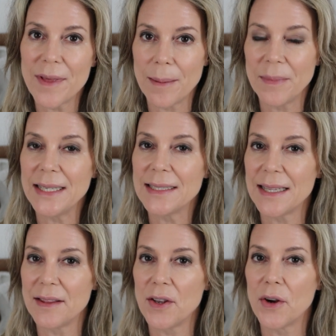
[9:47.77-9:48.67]
that means
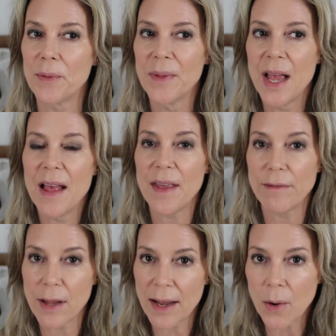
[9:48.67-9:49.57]
that they
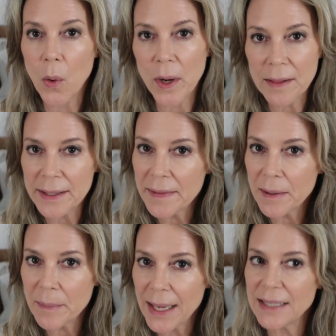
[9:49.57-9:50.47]
have a lot of oil in
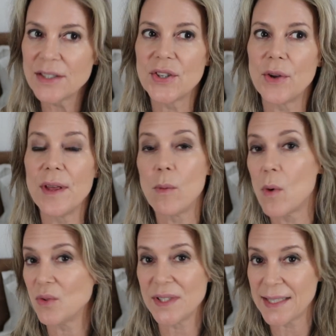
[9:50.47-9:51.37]
them, and so they
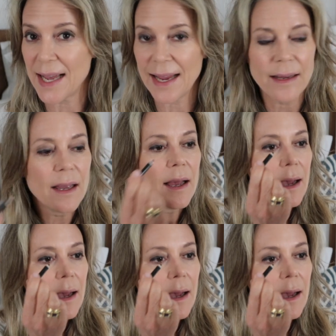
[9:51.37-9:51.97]
won't stay.